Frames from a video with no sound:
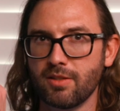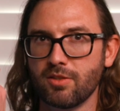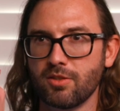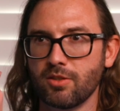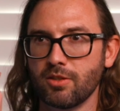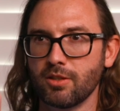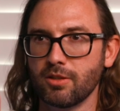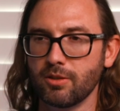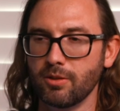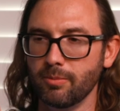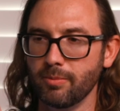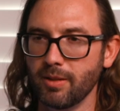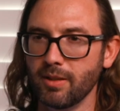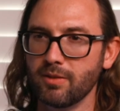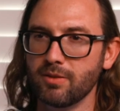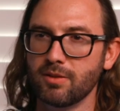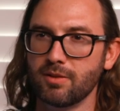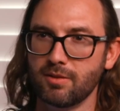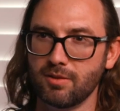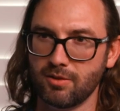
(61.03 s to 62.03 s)
circle
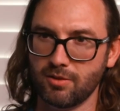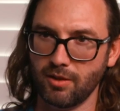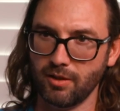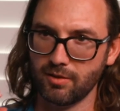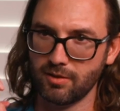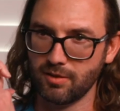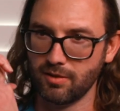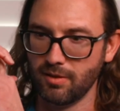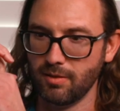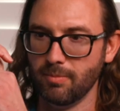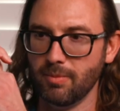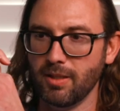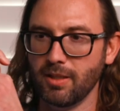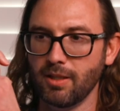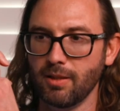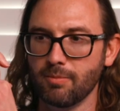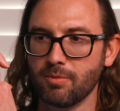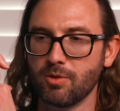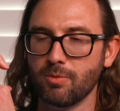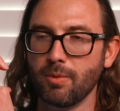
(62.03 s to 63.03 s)
starts to
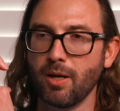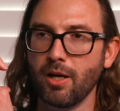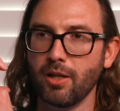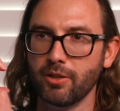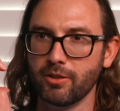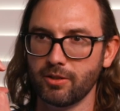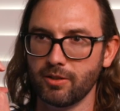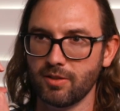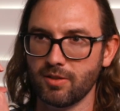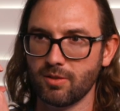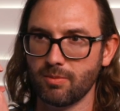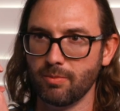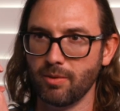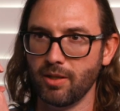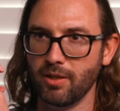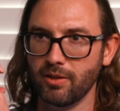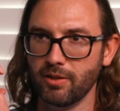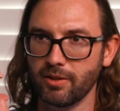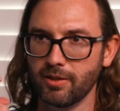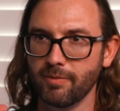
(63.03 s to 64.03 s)
become smaller and
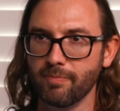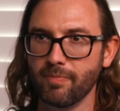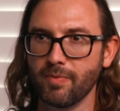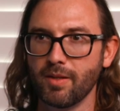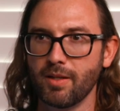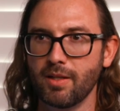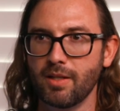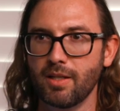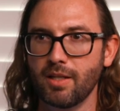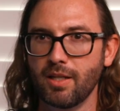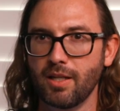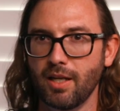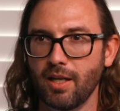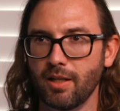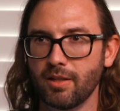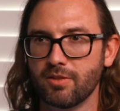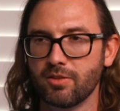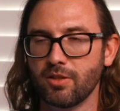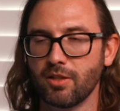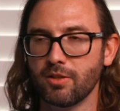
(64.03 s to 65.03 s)
smaller
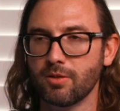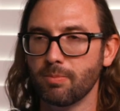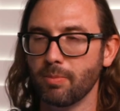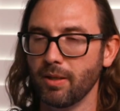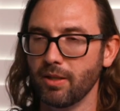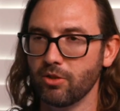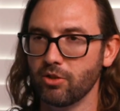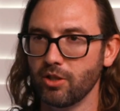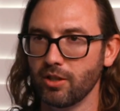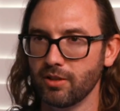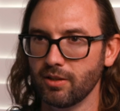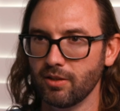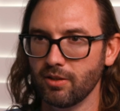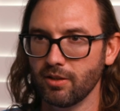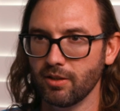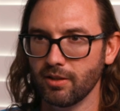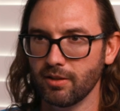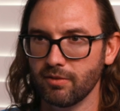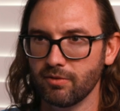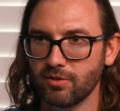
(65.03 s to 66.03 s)
and starts pinching the
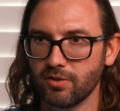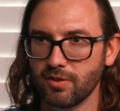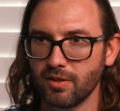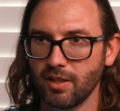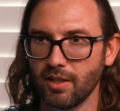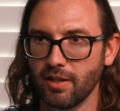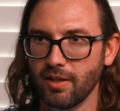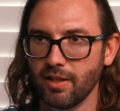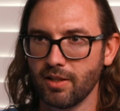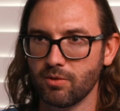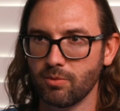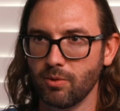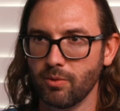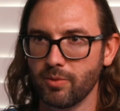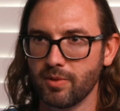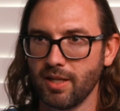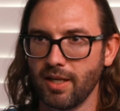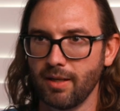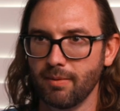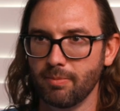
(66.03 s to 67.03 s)
nerves, and that's what
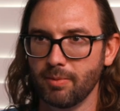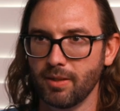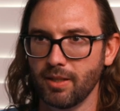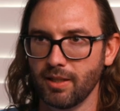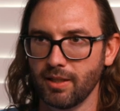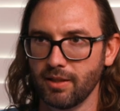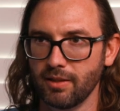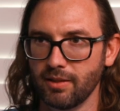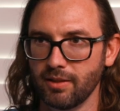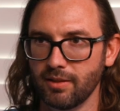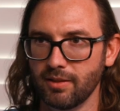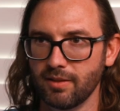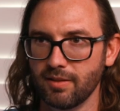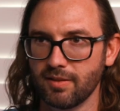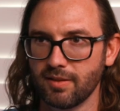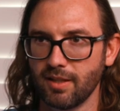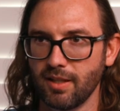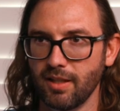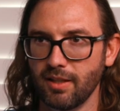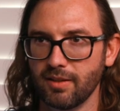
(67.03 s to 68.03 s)
was happening in
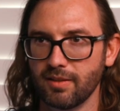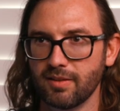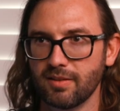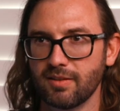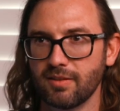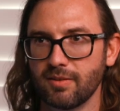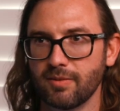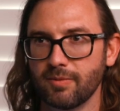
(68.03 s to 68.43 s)
Linda's case.